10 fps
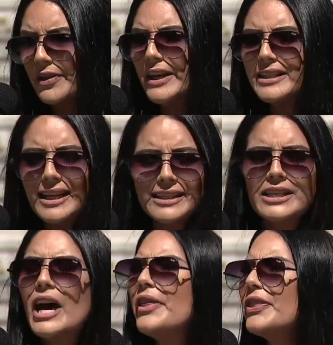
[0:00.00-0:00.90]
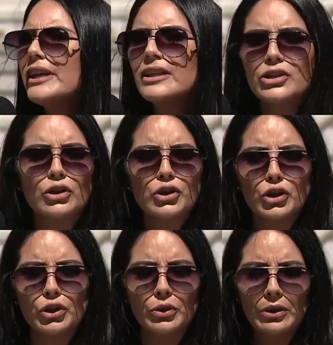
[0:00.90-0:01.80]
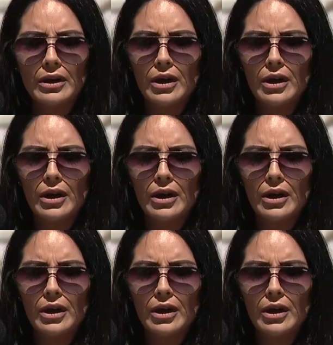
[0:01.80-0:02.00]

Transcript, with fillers: This has nothing to do